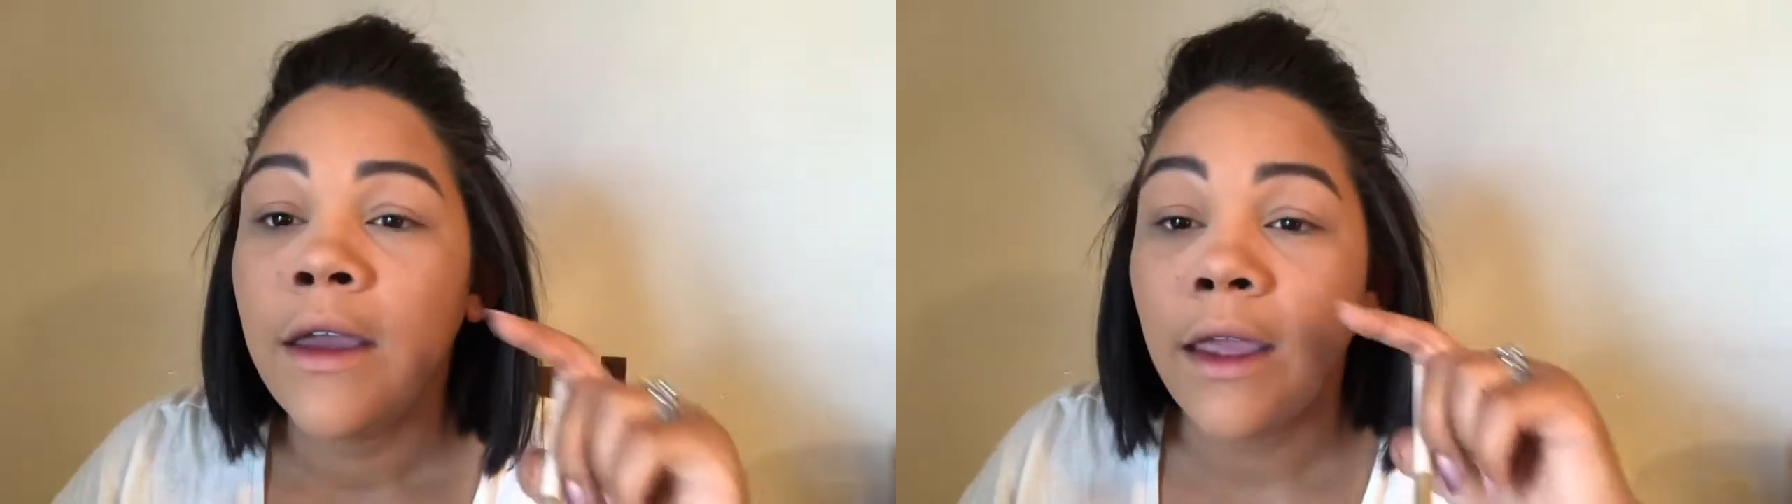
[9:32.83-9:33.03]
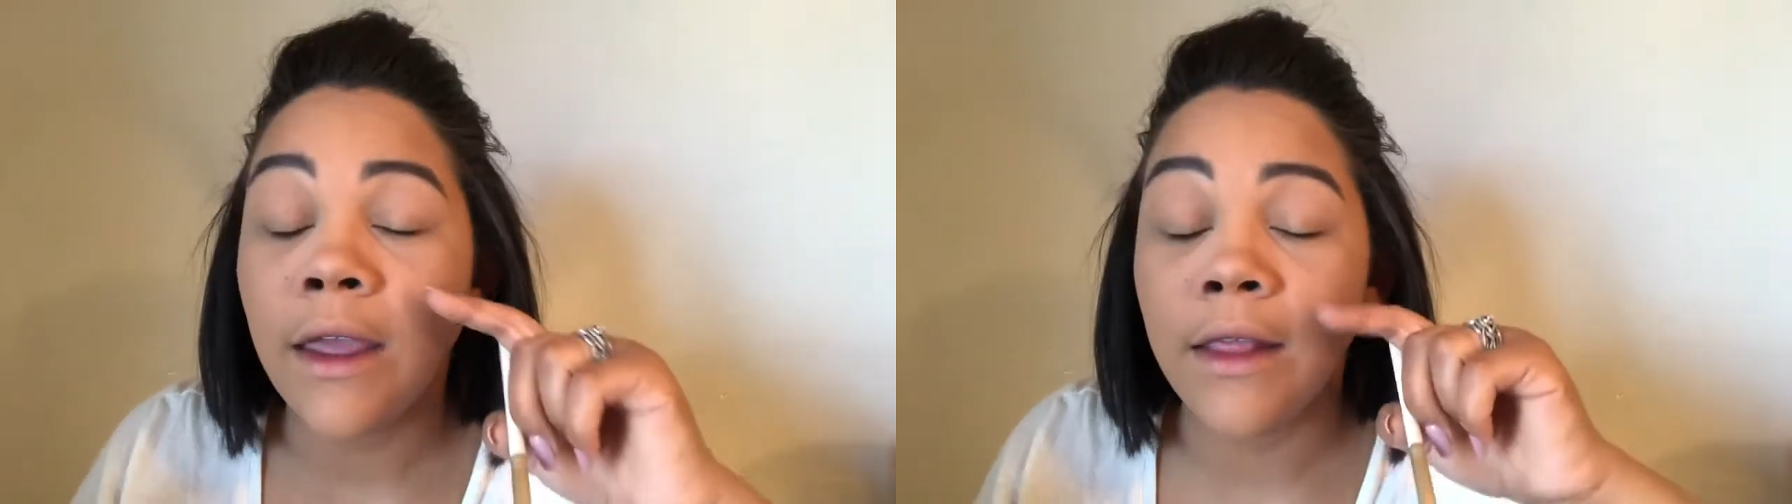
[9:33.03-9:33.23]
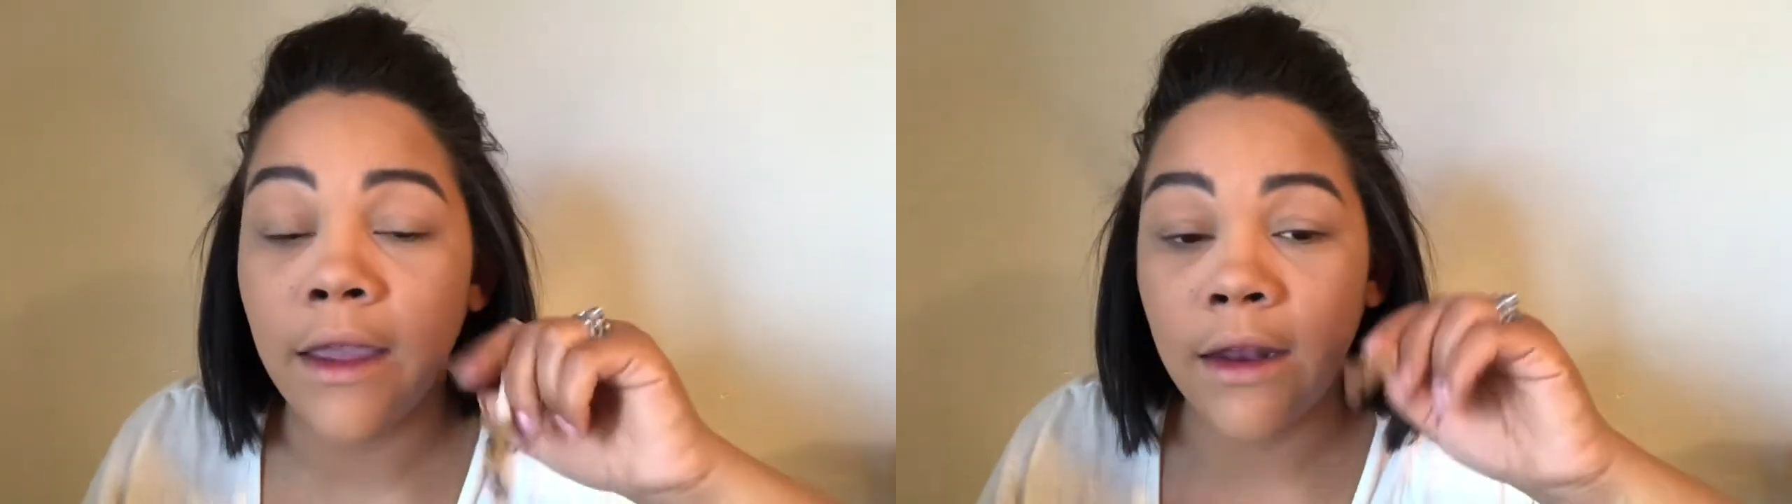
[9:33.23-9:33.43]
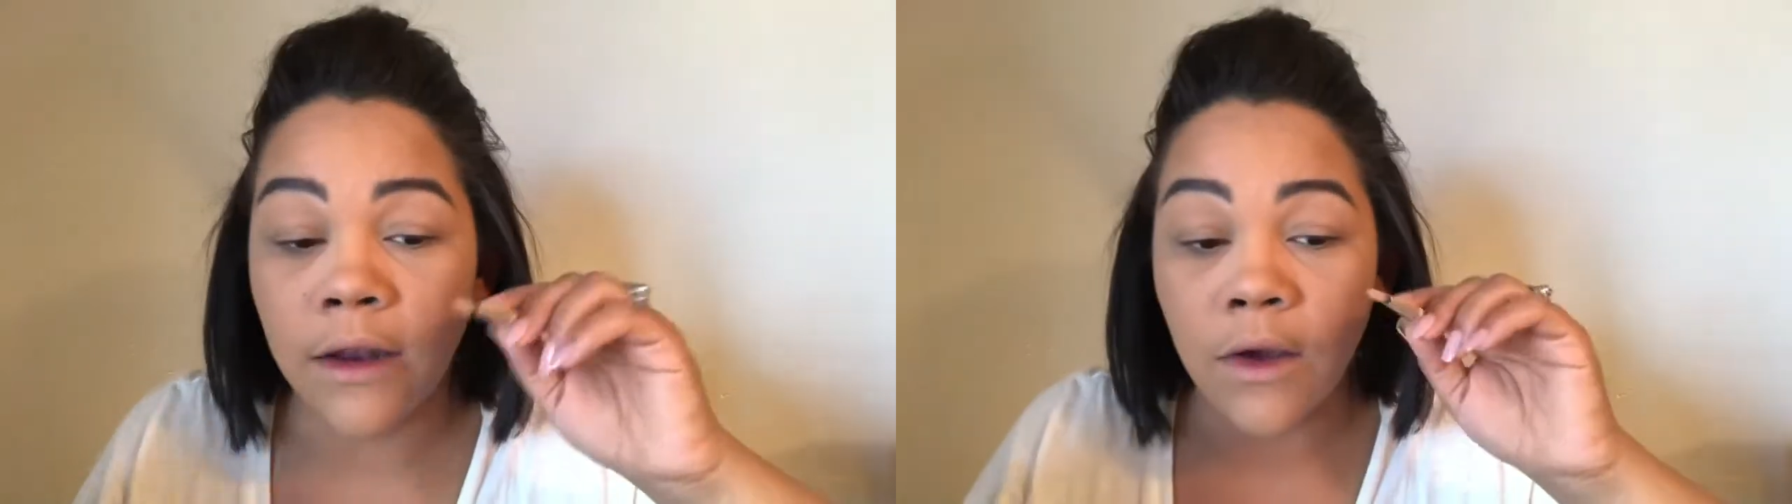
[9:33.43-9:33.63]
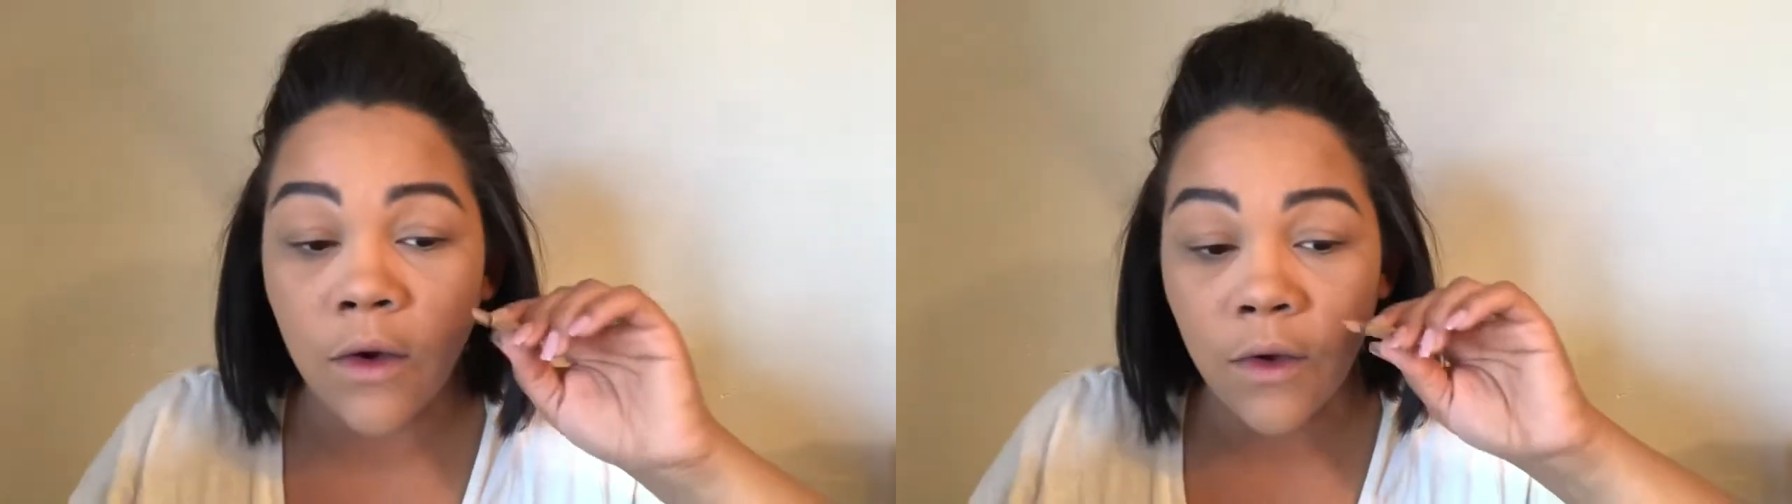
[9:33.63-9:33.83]
And then
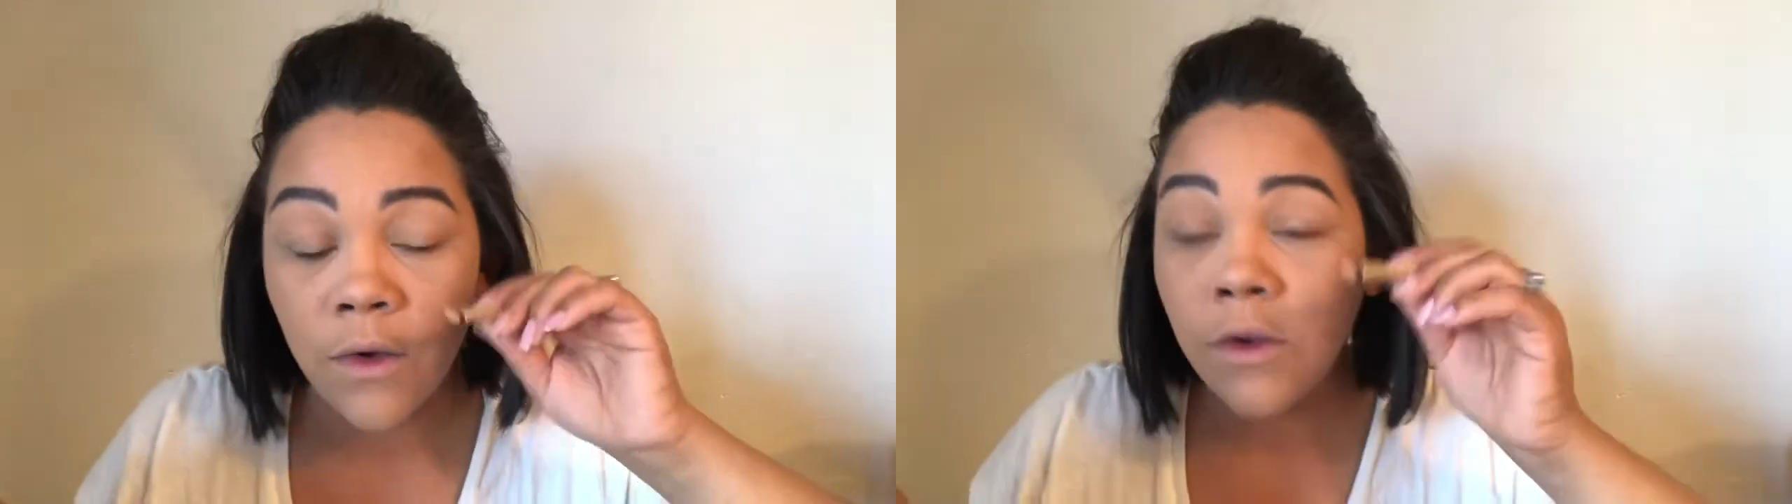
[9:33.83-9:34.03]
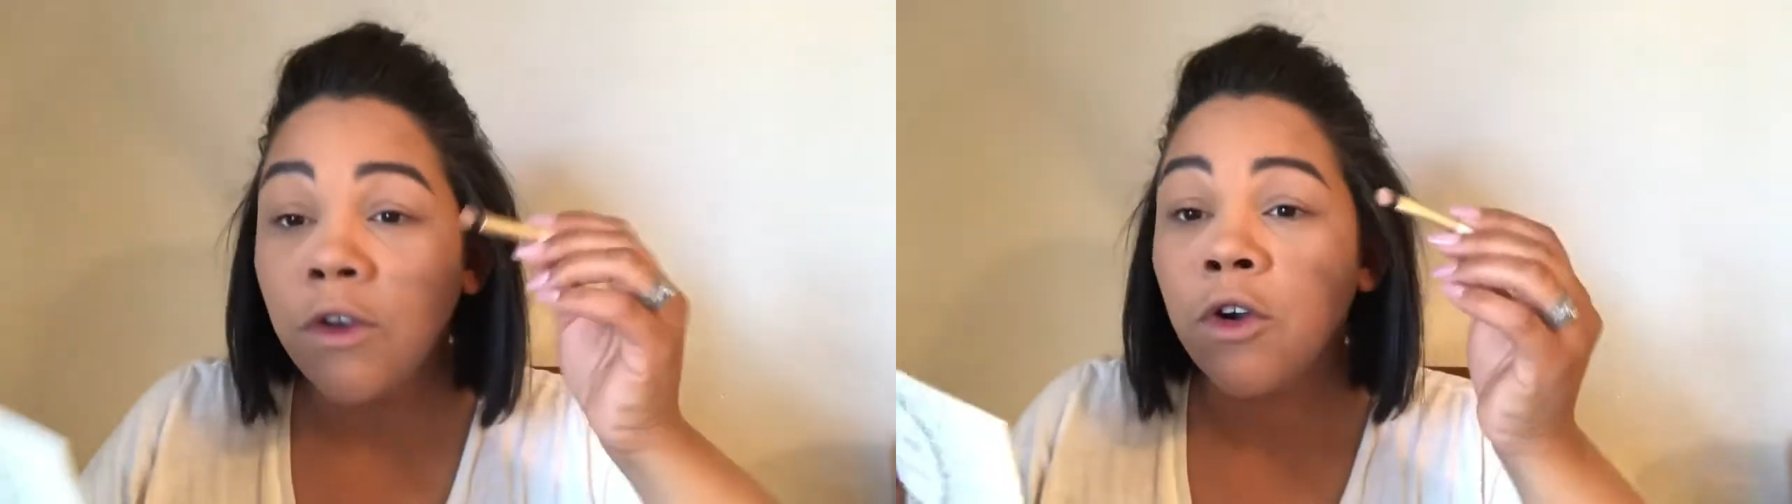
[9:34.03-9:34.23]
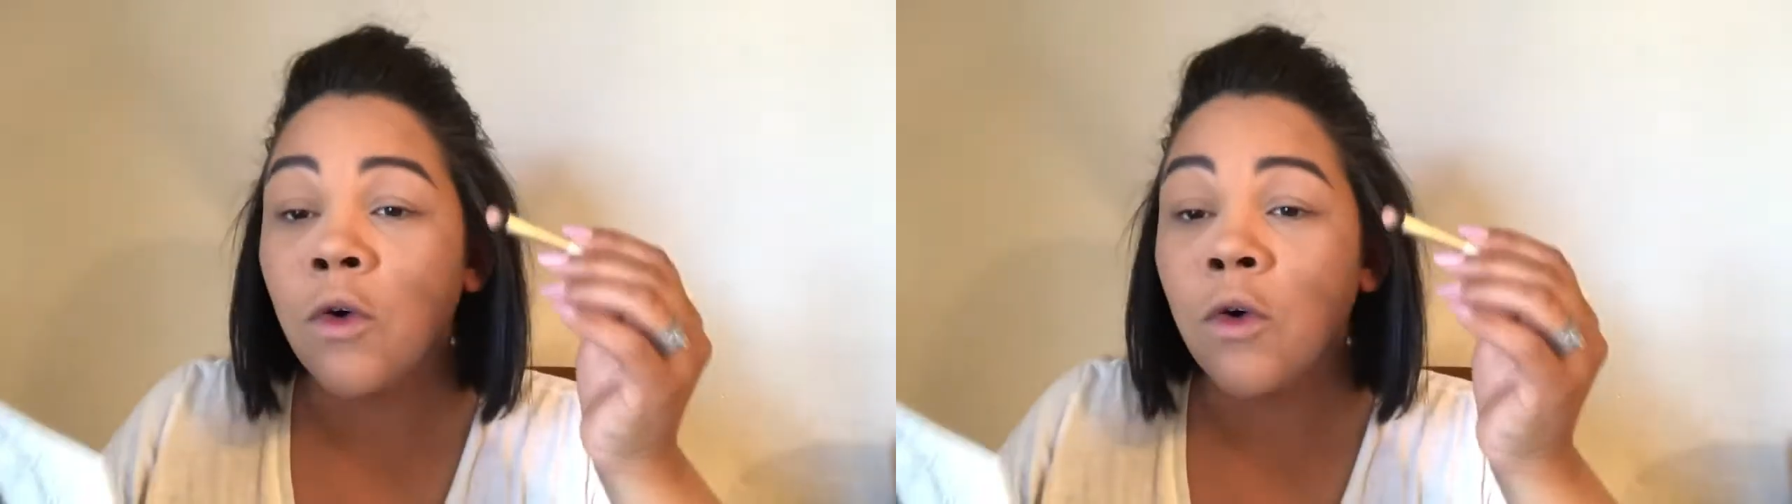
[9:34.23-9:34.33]
you're